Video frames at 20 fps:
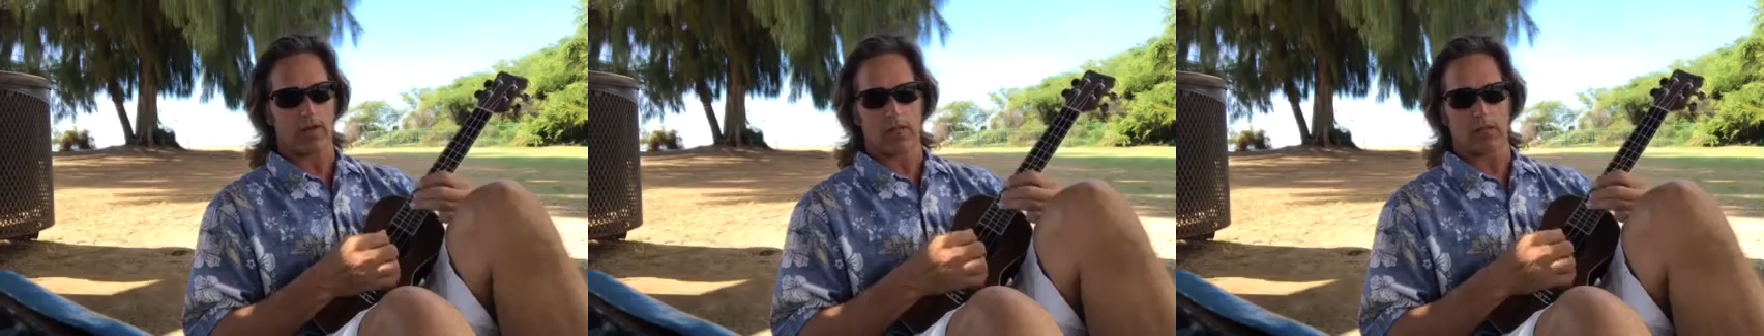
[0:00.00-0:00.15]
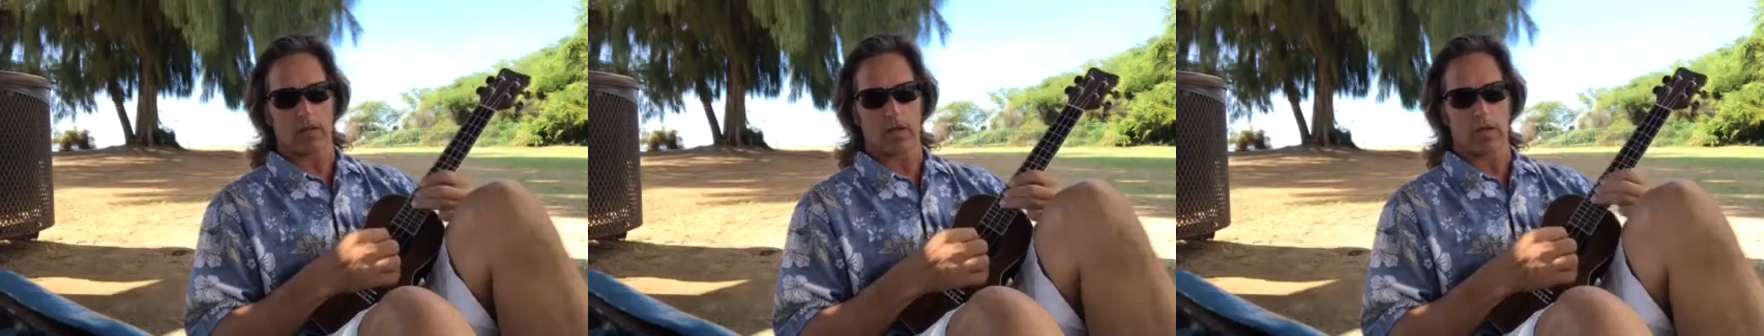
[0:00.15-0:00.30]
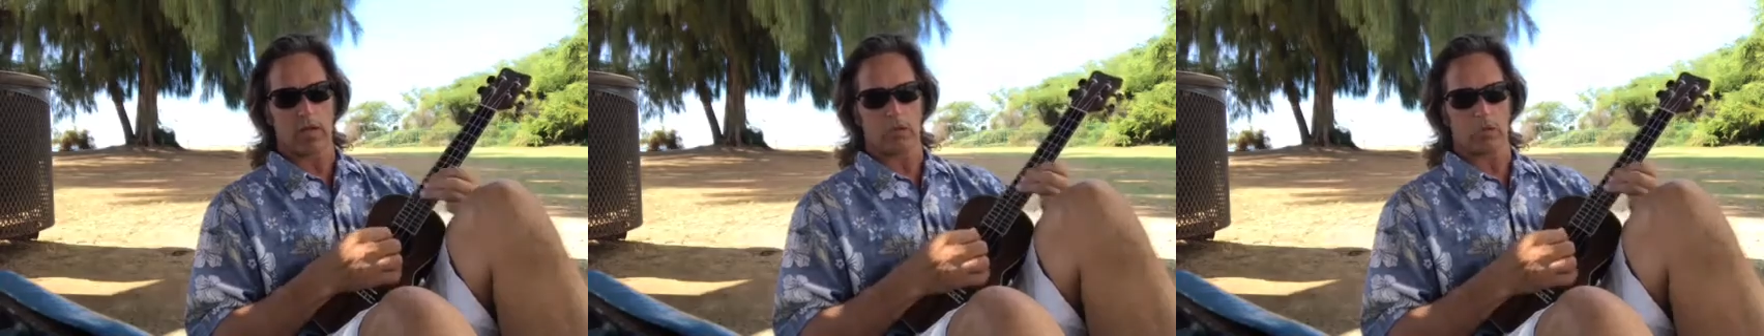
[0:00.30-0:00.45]

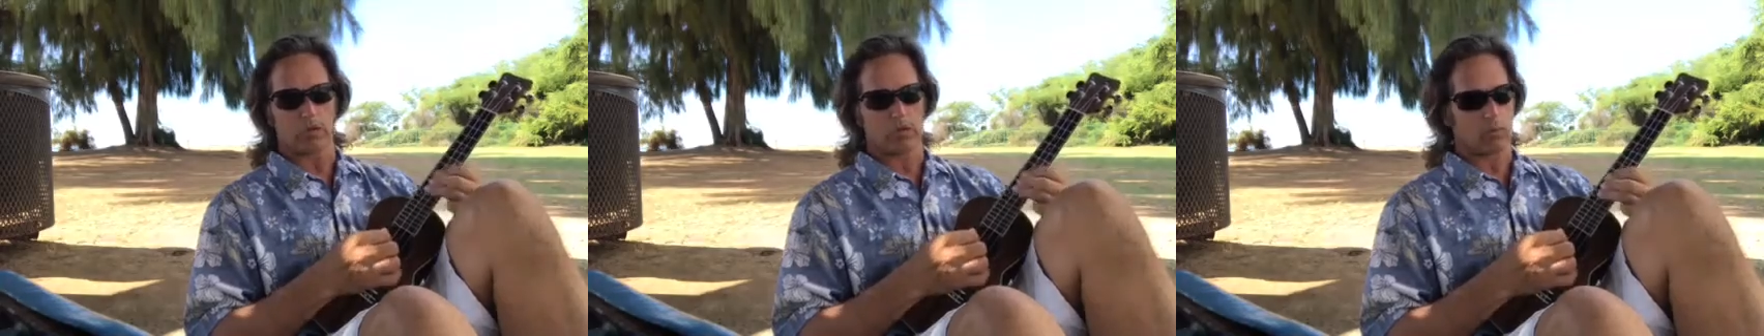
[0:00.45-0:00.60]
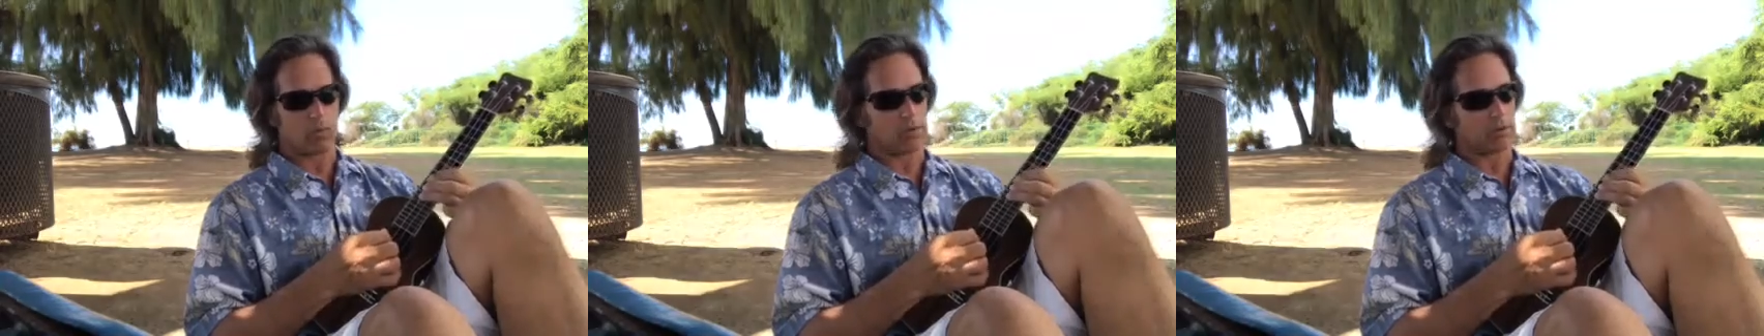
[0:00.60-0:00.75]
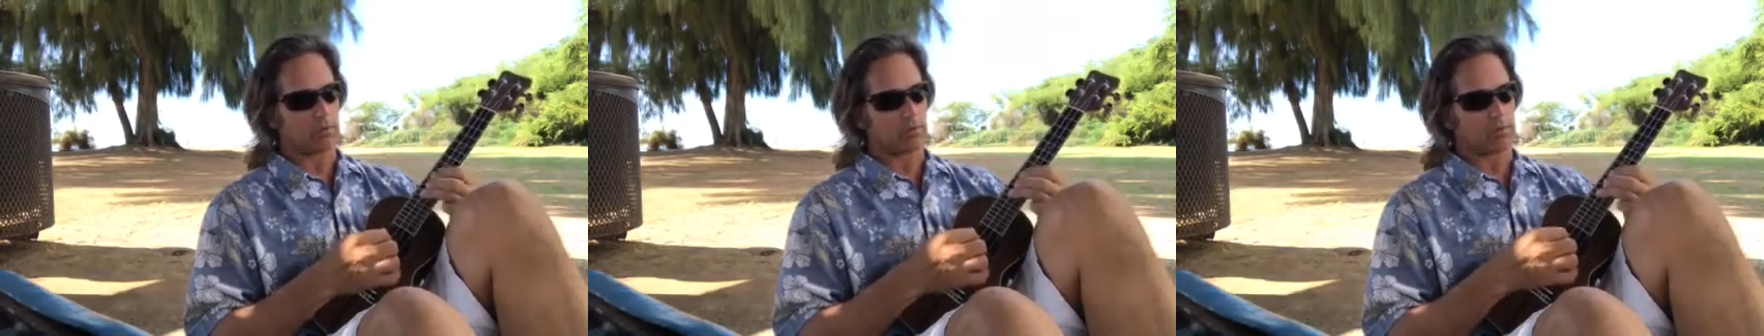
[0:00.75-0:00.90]
doesn't matter
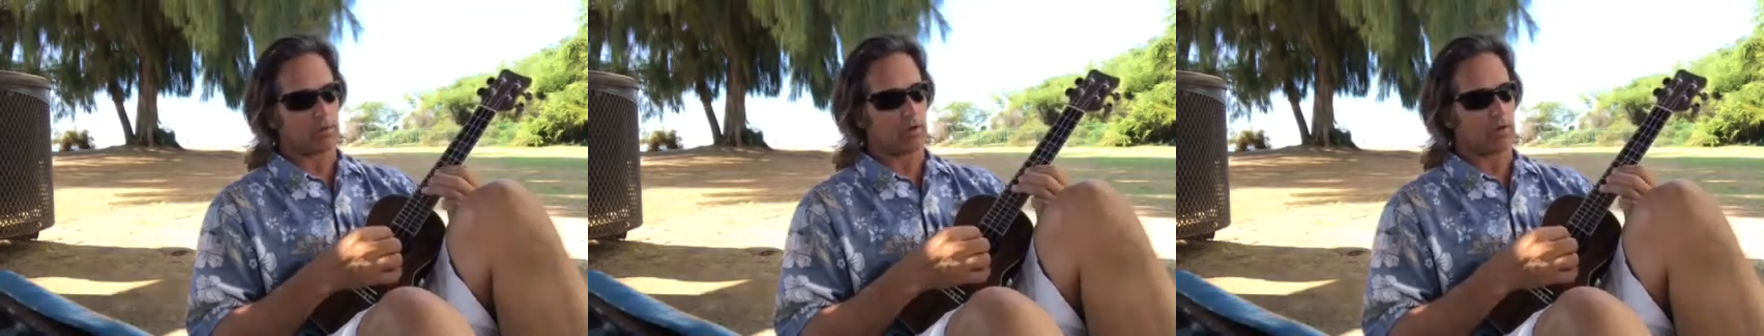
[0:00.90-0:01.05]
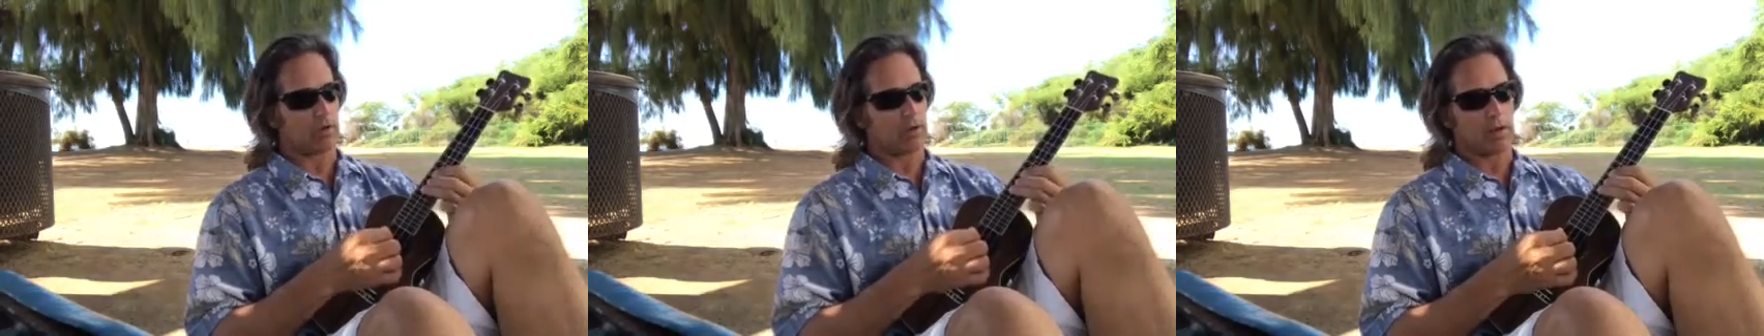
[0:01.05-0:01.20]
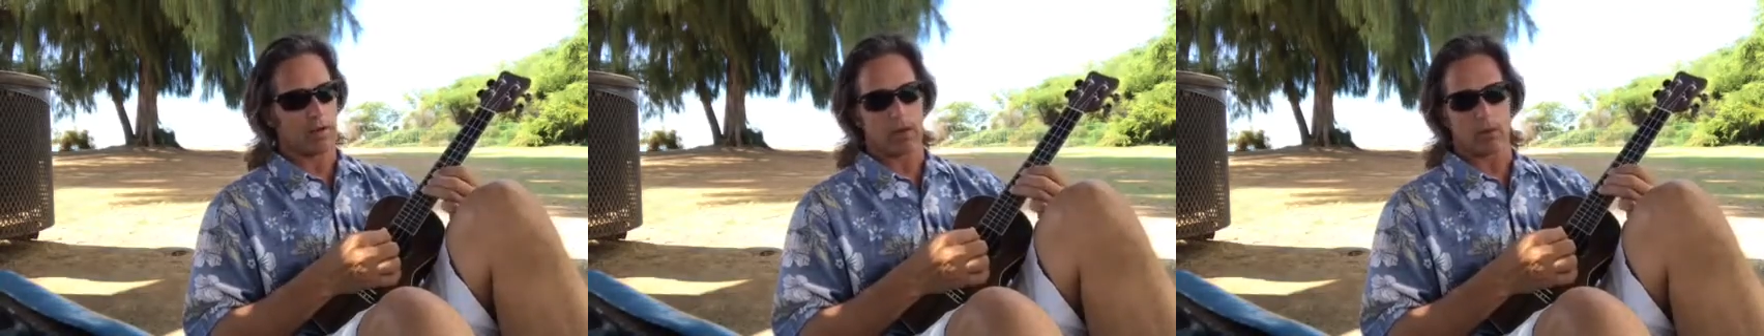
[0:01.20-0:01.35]
which one, just
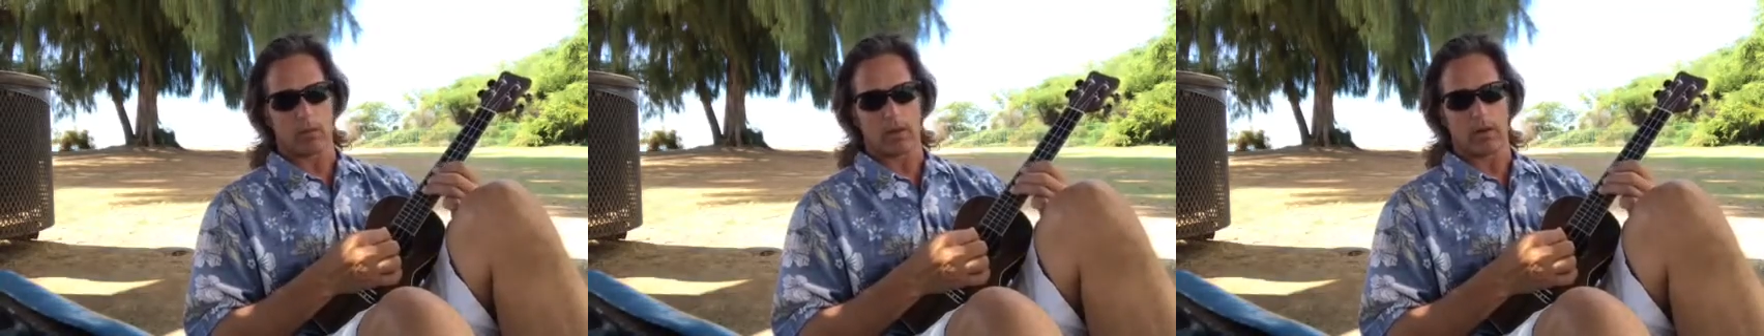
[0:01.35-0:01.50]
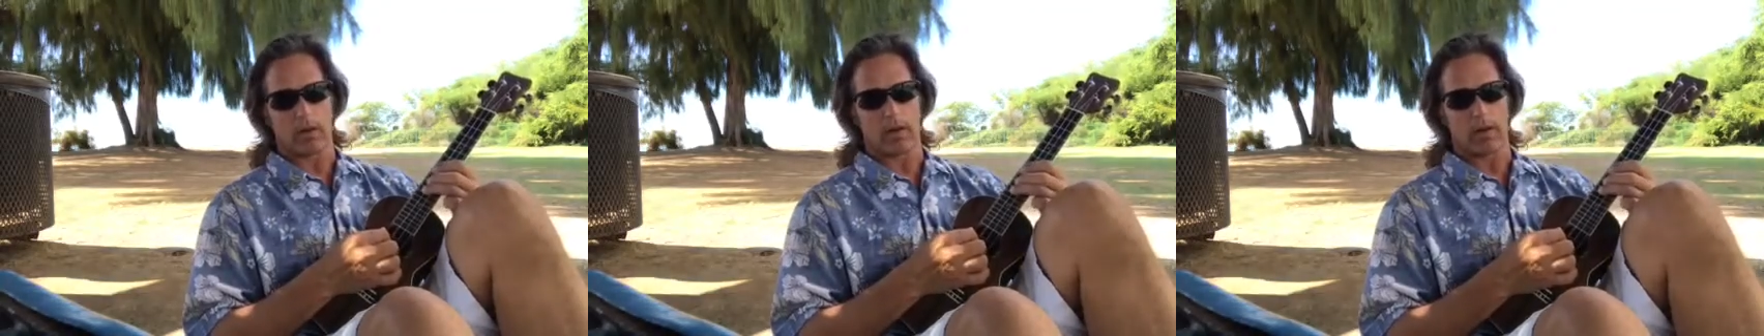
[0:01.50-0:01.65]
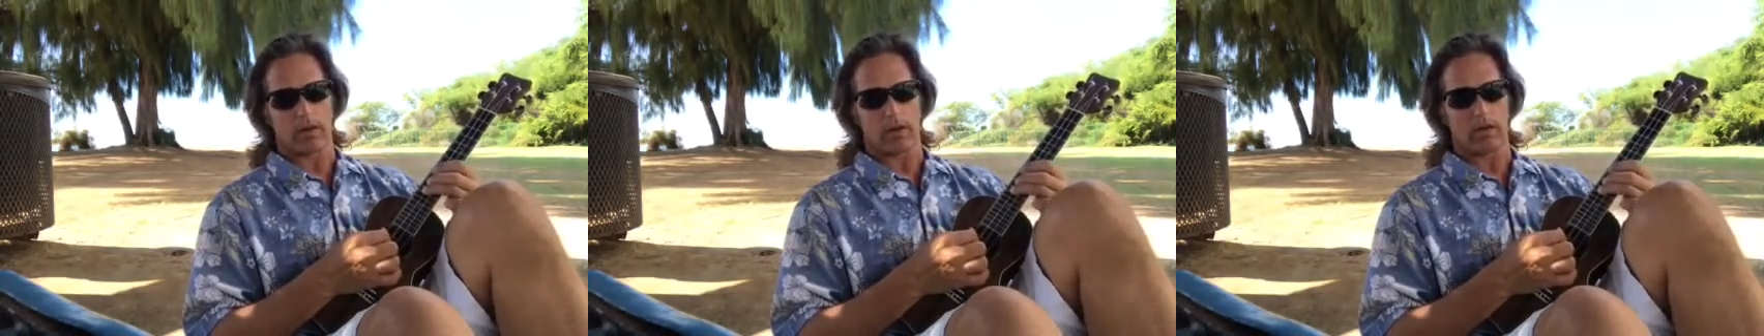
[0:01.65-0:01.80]
start at any one,